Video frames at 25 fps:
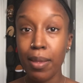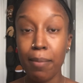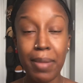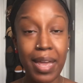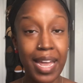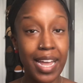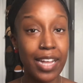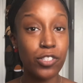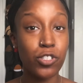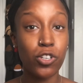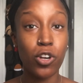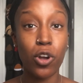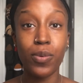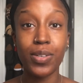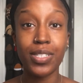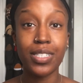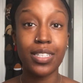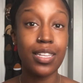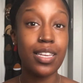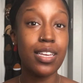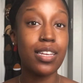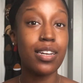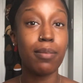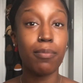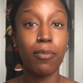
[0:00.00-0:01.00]
My hands are always
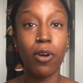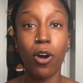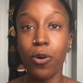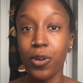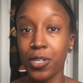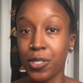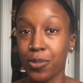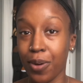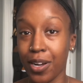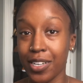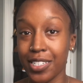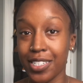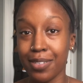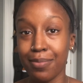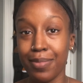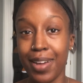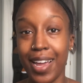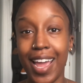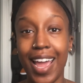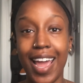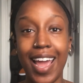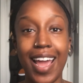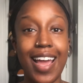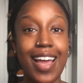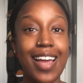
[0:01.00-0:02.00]
clean. I'm always washing my
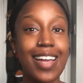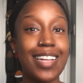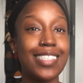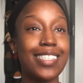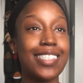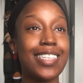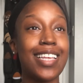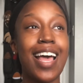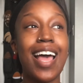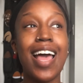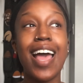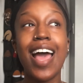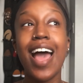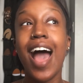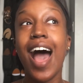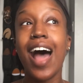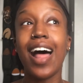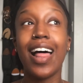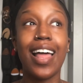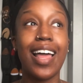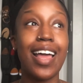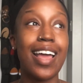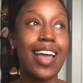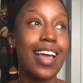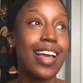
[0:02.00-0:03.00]
hands,
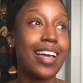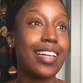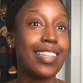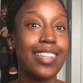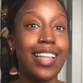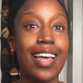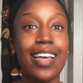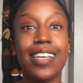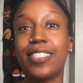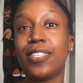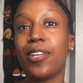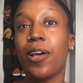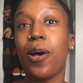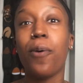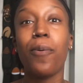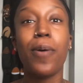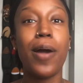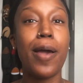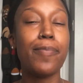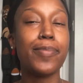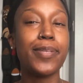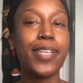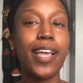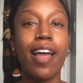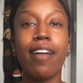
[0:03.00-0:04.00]
like Lysol
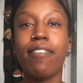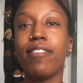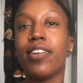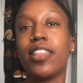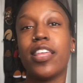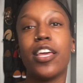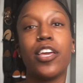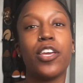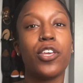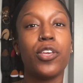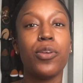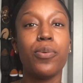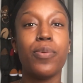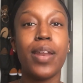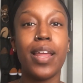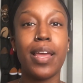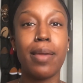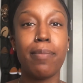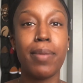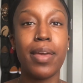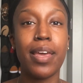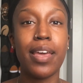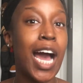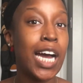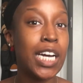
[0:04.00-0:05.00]
wipes, everything, you
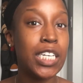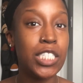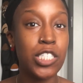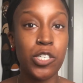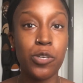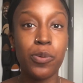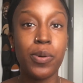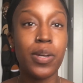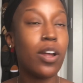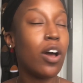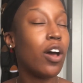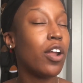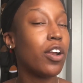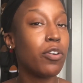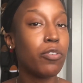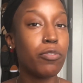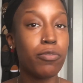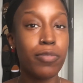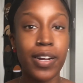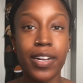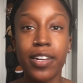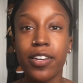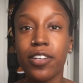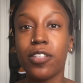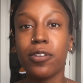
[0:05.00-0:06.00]
name it. I do it on a
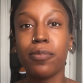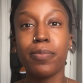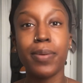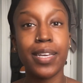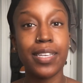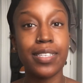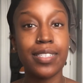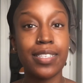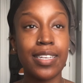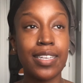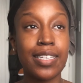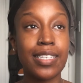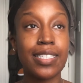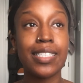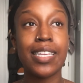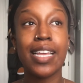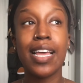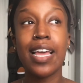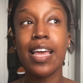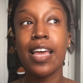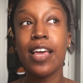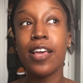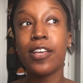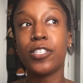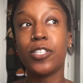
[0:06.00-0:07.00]
regular basis.
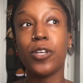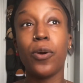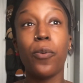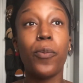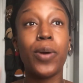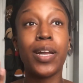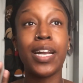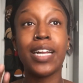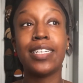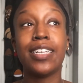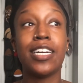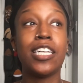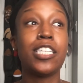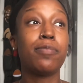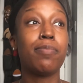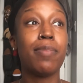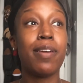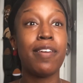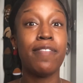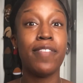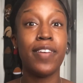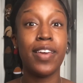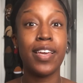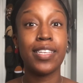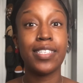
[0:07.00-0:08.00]
So when I touch my
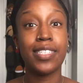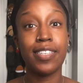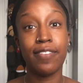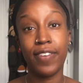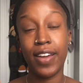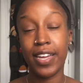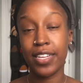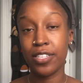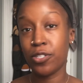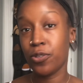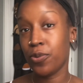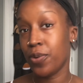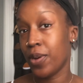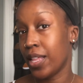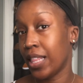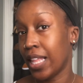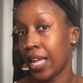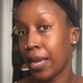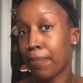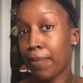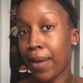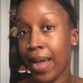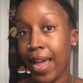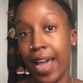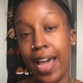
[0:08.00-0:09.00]
face, if I do it
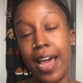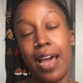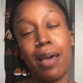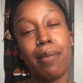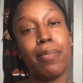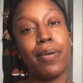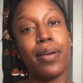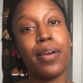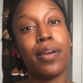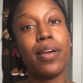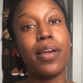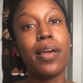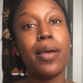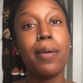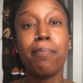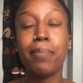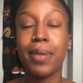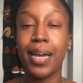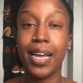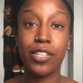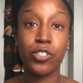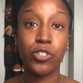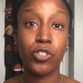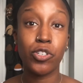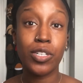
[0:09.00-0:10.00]
like by habit, my
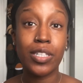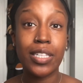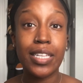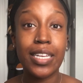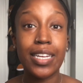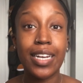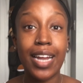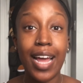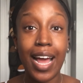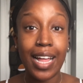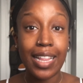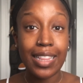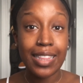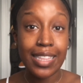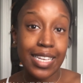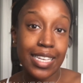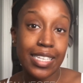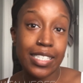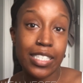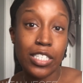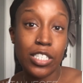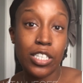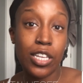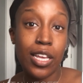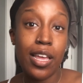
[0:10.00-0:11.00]
hands are clean at
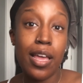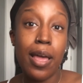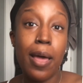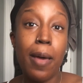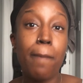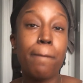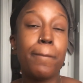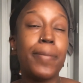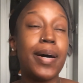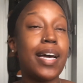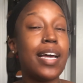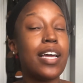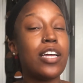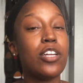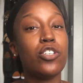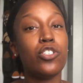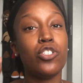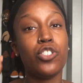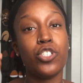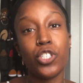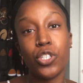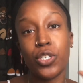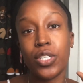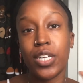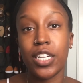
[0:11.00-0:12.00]
least. But
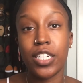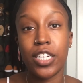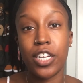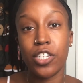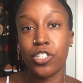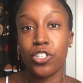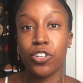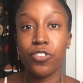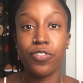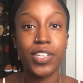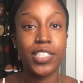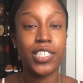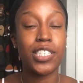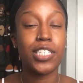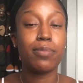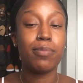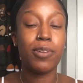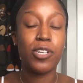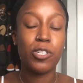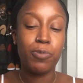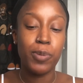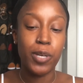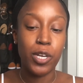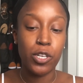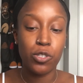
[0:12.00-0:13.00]
do not touch your face as
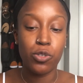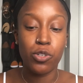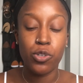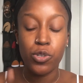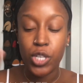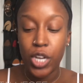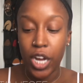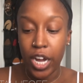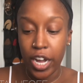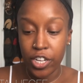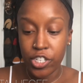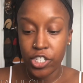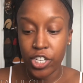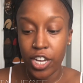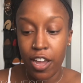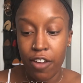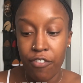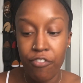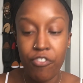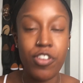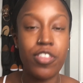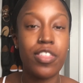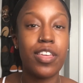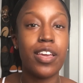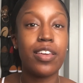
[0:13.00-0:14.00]
much, because you touch
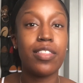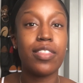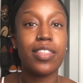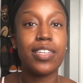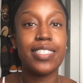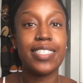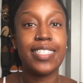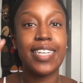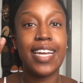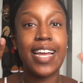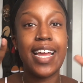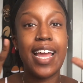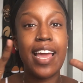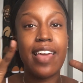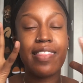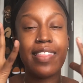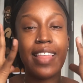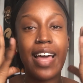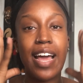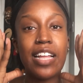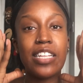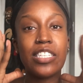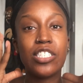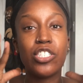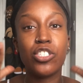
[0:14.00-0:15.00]
everything in the day, and
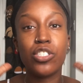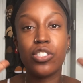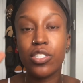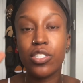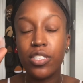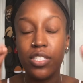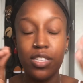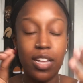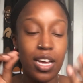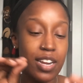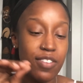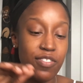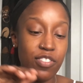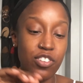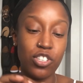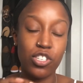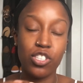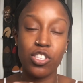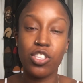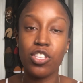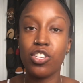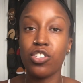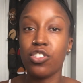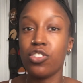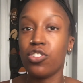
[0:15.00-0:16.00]
that, not even
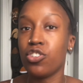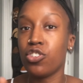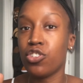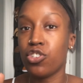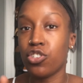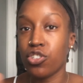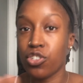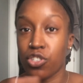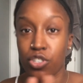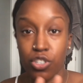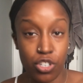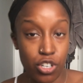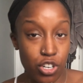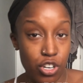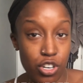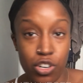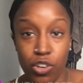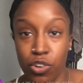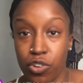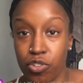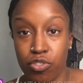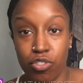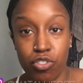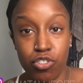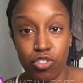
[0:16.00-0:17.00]
just the dirt
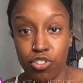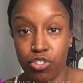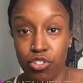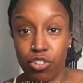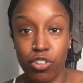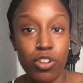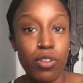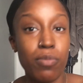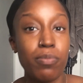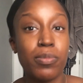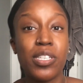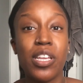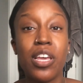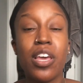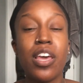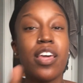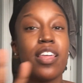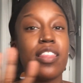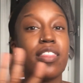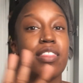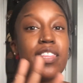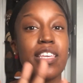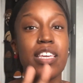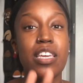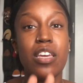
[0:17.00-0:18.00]
or the germs,
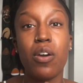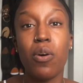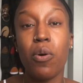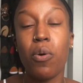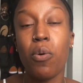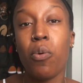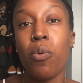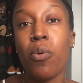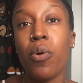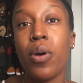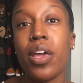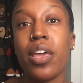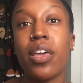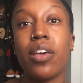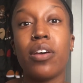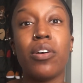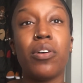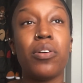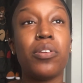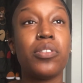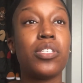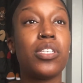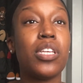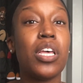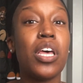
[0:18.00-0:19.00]
the
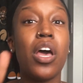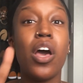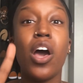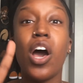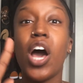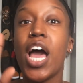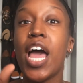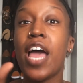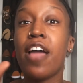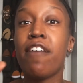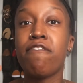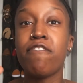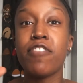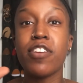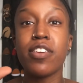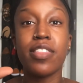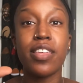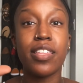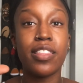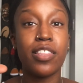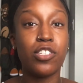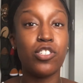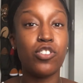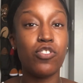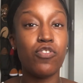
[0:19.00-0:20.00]
oils,
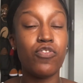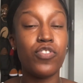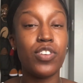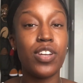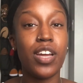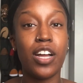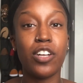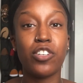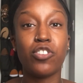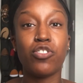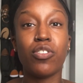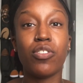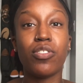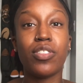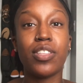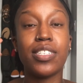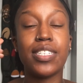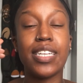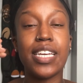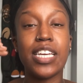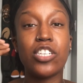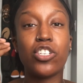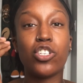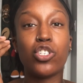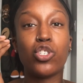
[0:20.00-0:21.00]
everything that you've touched throughout the
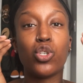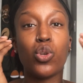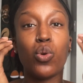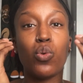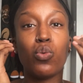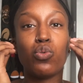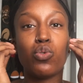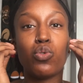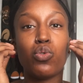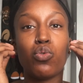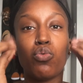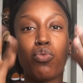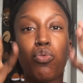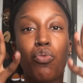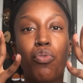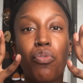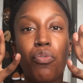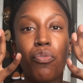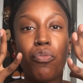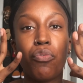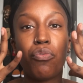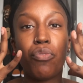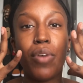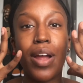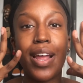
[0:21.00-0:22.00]
day just goes
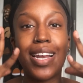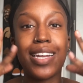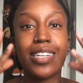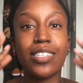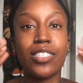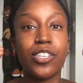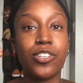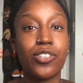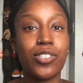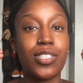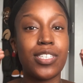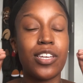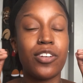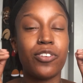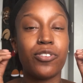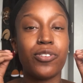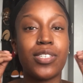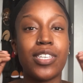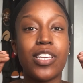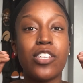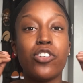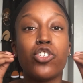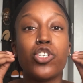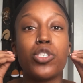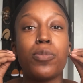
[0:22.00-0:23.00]
right into your skin. Your
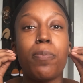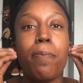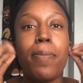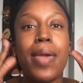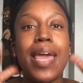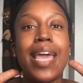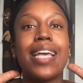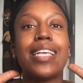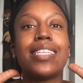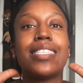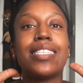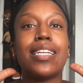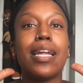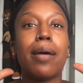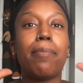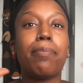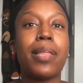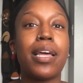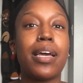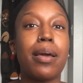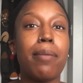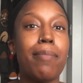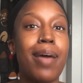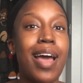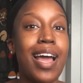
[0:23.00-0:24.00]
skin just picks it up
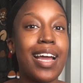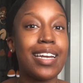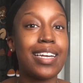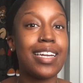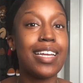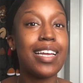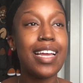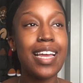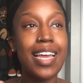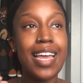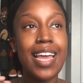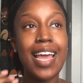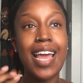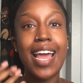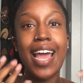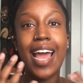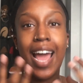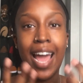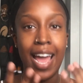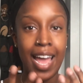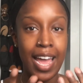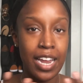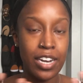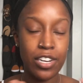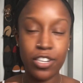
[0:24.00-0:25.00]
like a magnet,
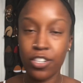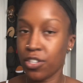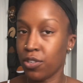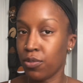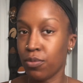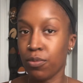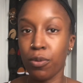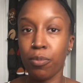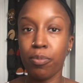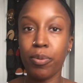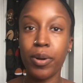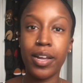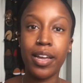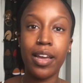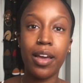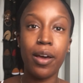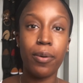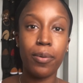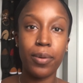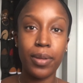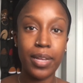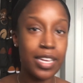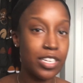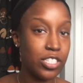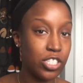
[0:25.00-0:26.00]
and you will break
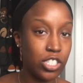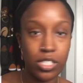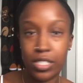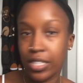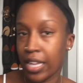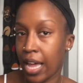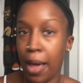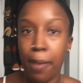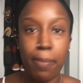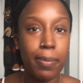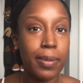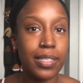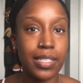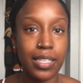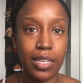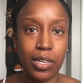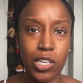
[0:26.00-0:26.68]
out. It just happens.